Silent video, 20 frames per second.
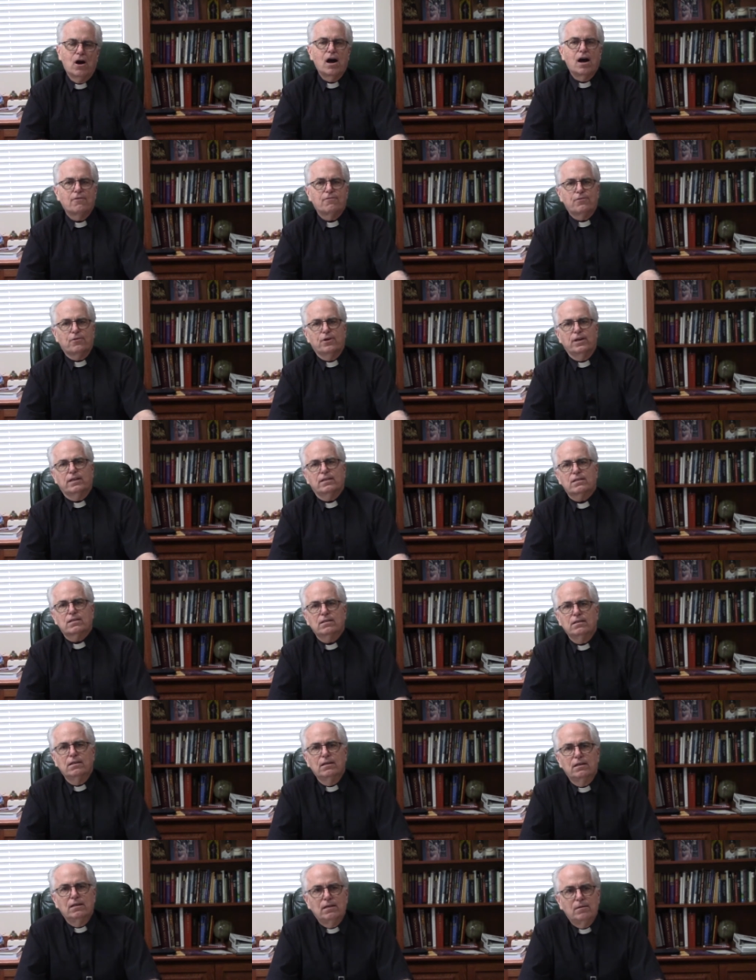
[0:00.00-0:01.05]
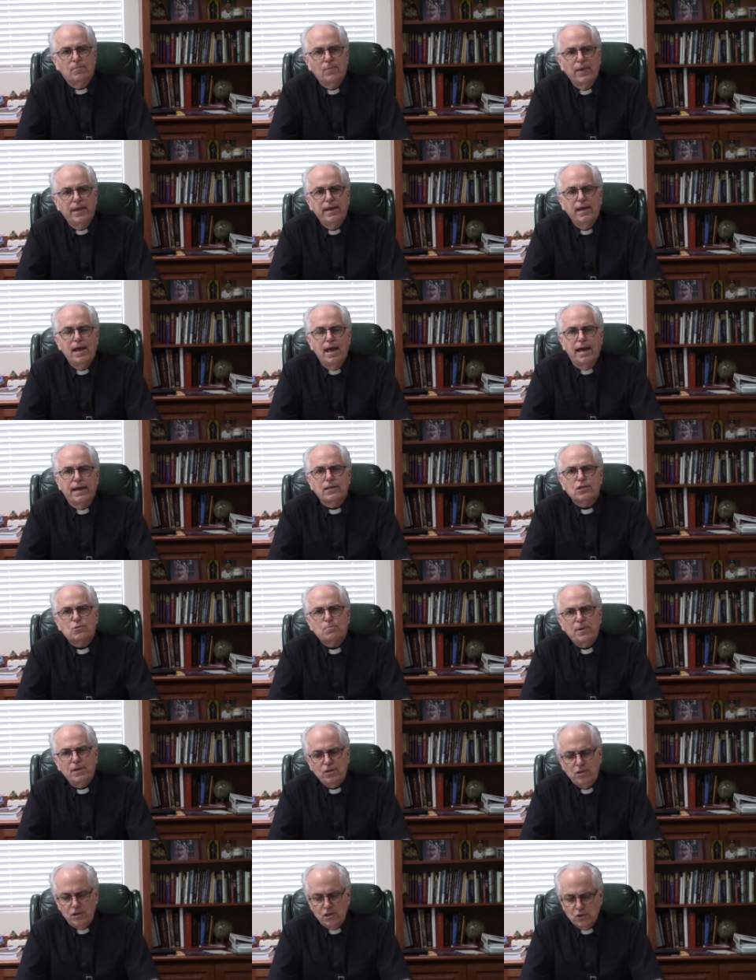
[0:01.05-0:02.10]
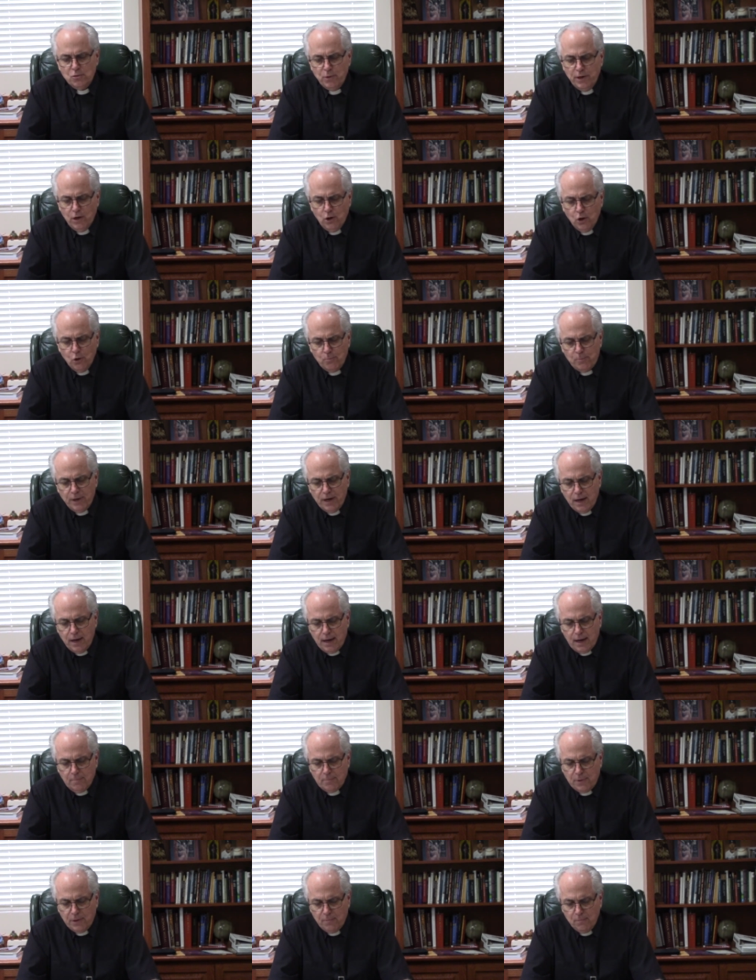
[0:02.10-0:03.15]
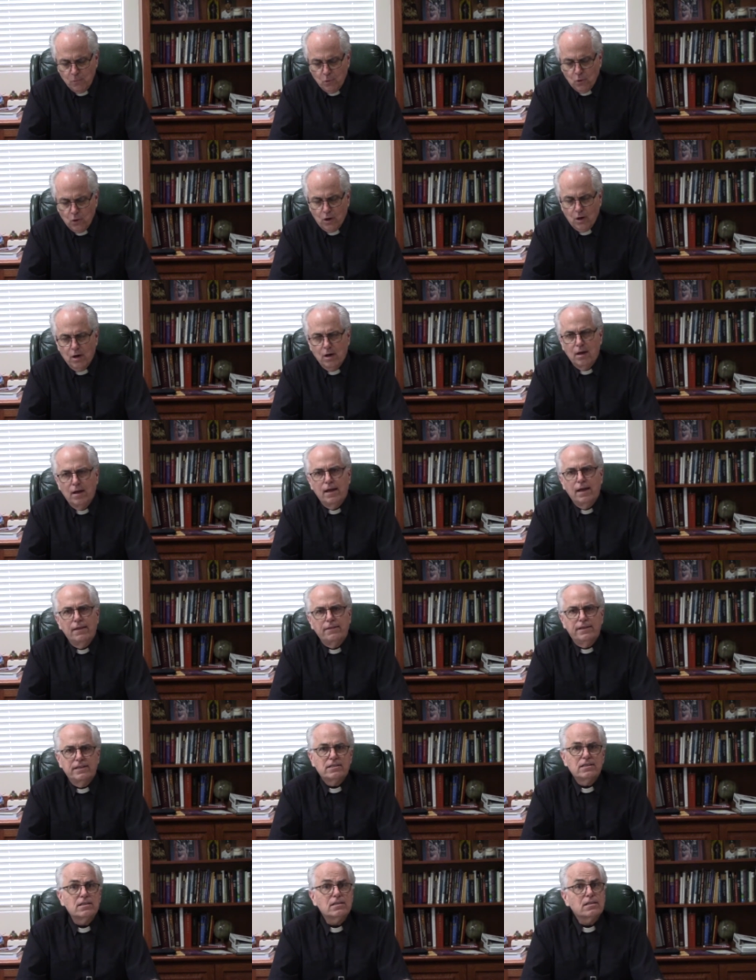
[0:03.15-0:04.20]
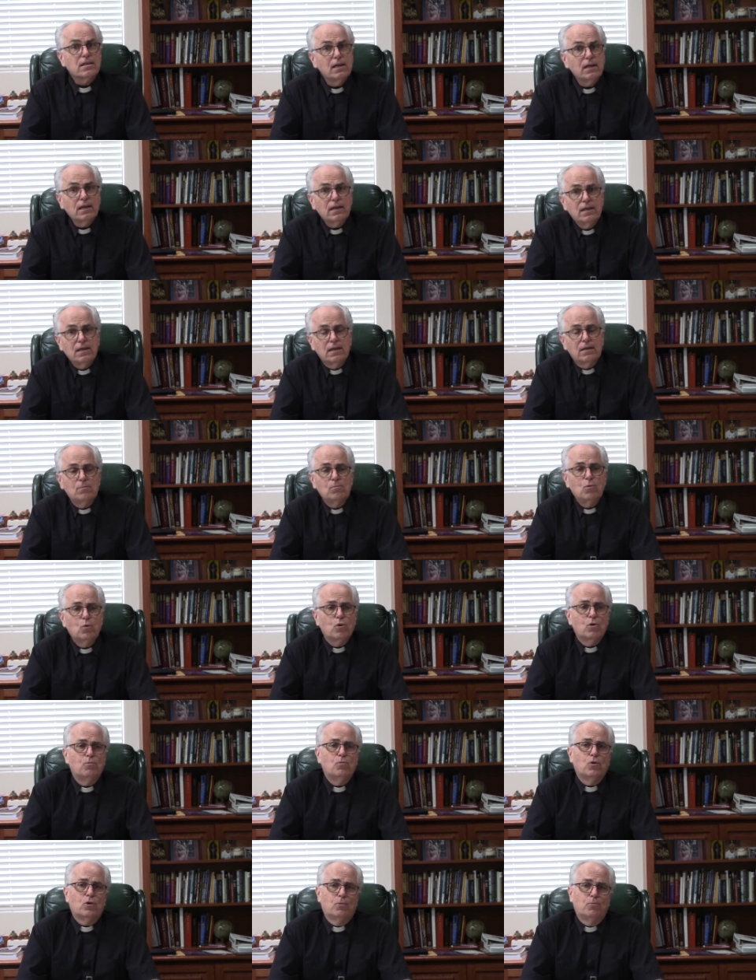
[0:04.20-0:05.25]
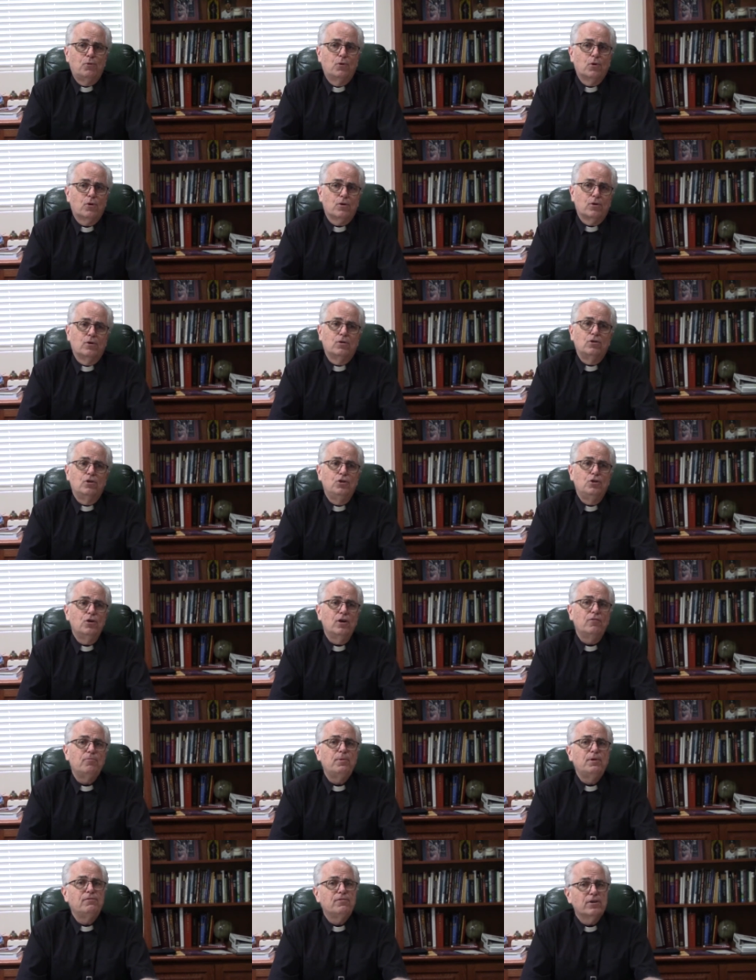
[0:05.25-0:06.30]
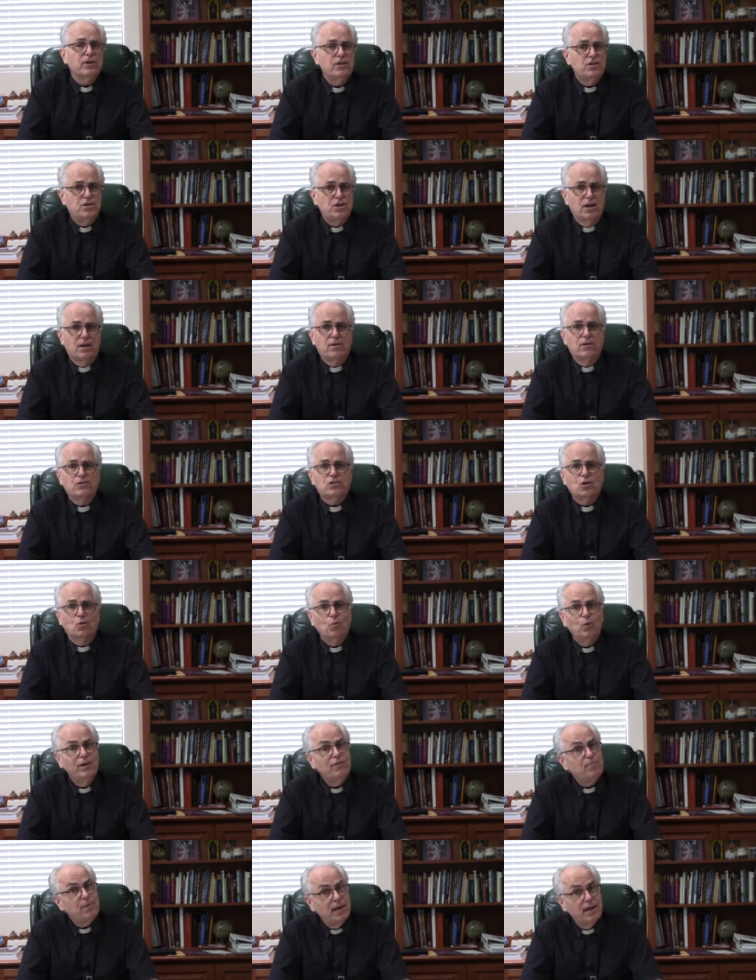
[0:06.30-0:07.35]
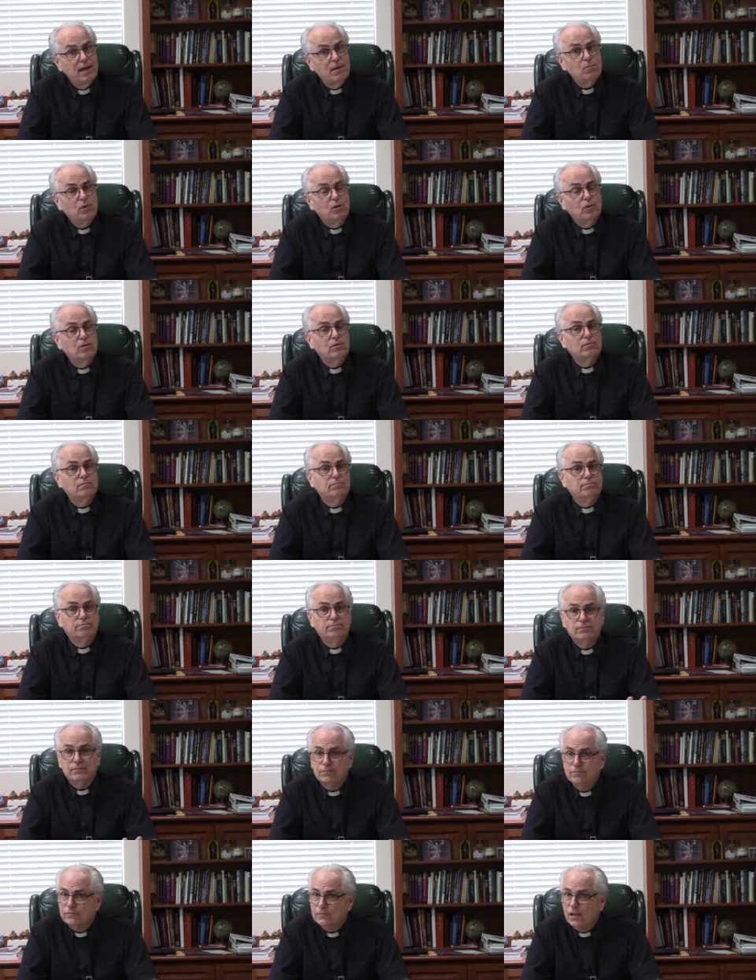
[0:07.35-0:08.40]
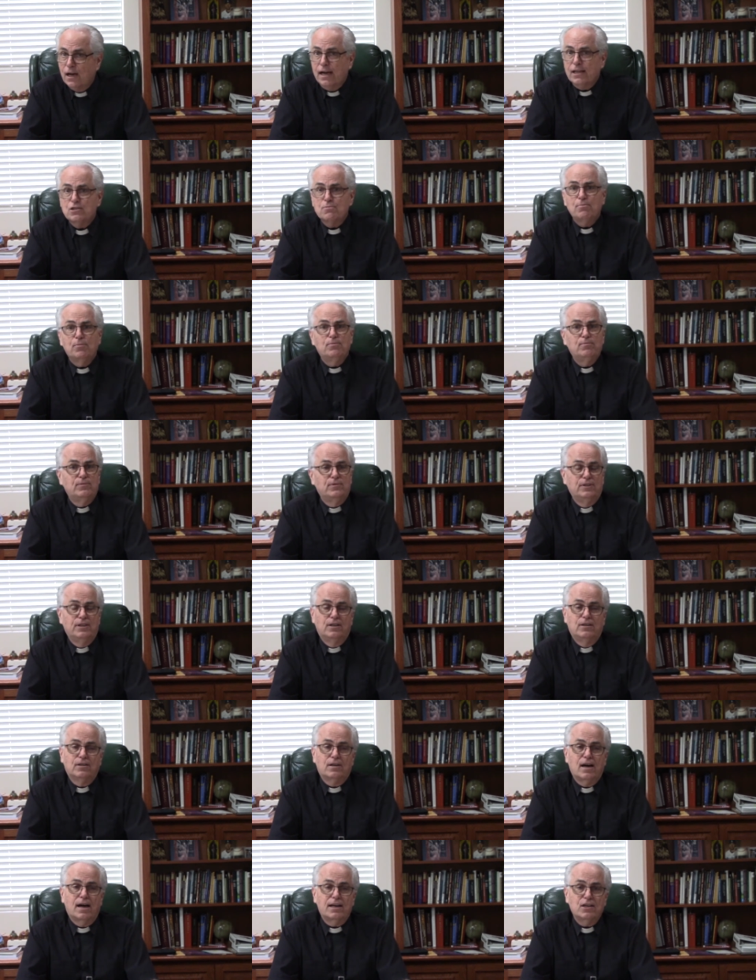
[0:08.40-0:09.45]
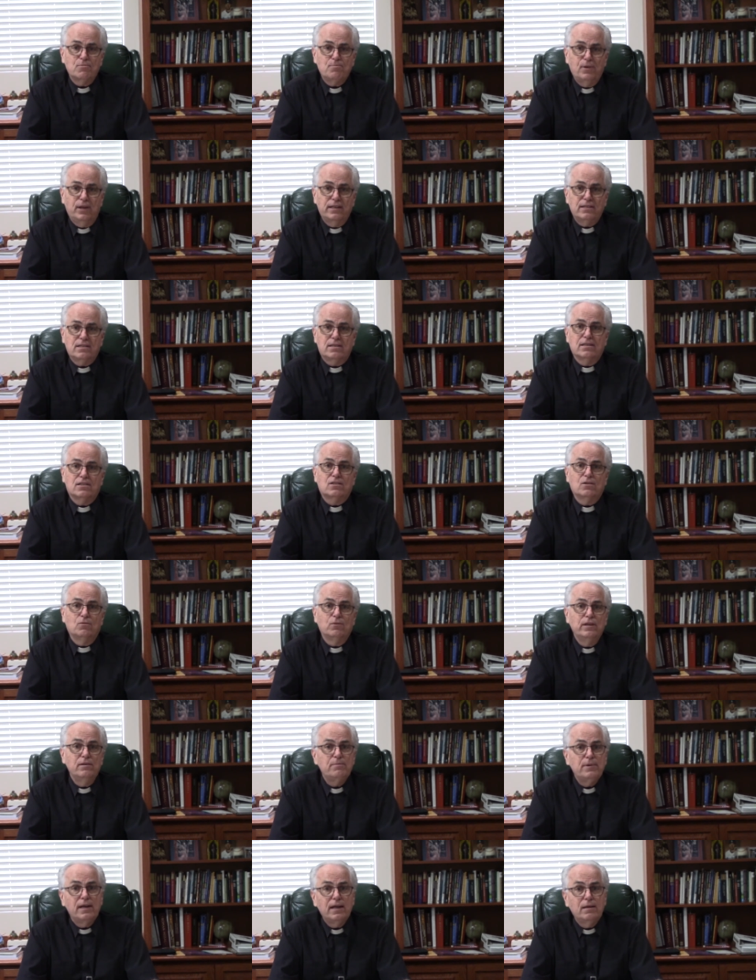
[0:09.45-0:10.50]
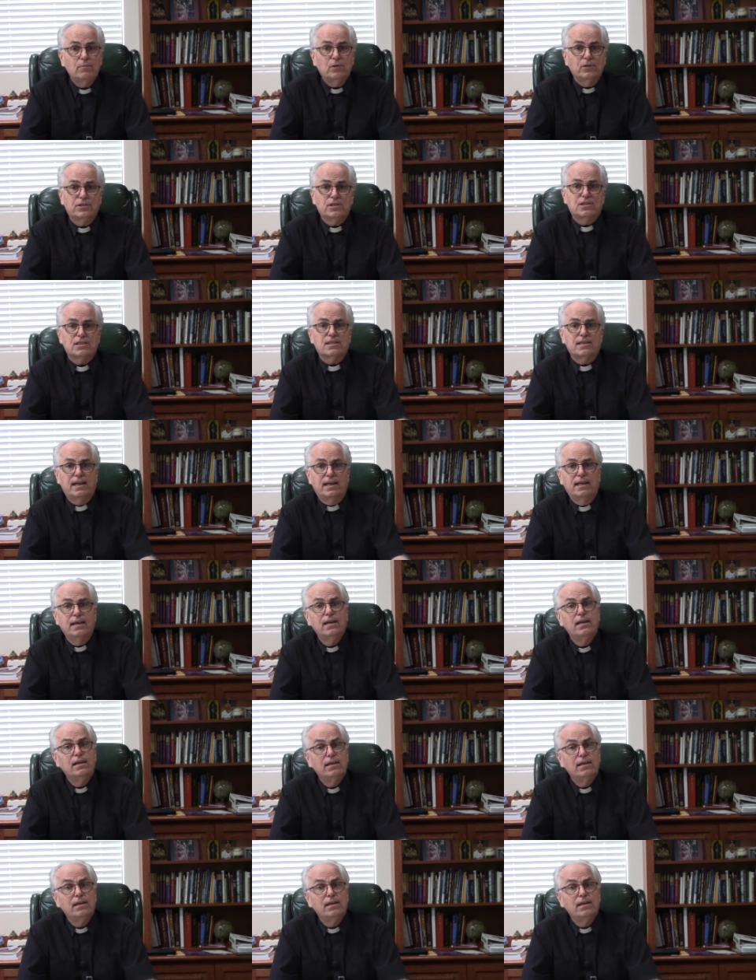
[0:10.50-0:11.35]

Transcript: offerings. Um, and especially as we open up more, this is going to get more and more important. You have been very generous, and we've been able, God's, you know, God has blessed us, and we've been able to stay,